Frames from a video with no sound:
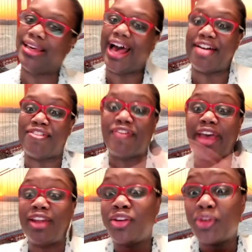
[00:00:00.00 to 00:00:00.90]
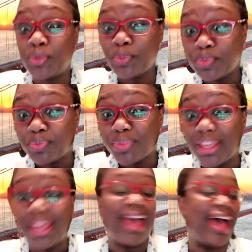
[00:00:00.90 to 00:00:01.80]
I fed you,
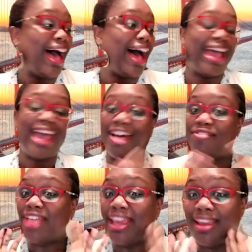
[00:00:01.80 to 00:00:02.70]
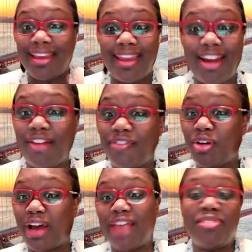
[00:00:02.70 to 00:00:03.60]
I have taken care of
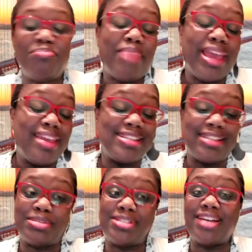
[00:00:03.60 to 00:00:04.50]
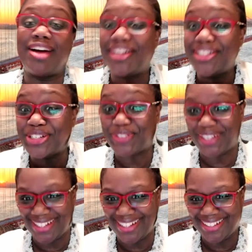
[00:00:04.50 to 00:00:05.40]
you, I even make you some sorrel to
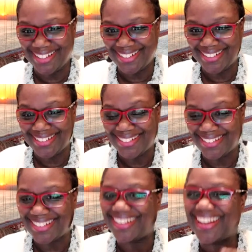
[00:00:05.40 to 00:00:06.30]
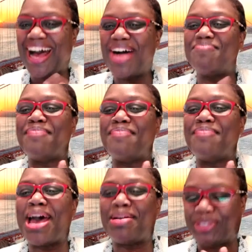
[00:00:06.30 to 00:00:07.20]
drink. Now,
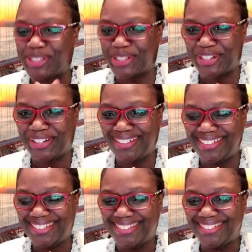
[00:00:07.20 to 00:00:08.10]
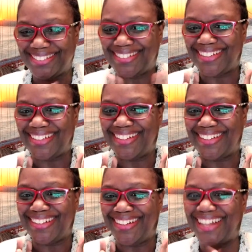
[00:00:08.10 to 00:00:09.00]
ma'am or sir,
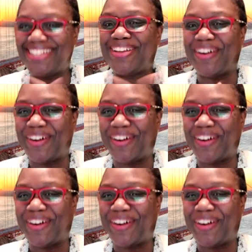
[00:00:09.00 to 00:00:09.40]
let's talk,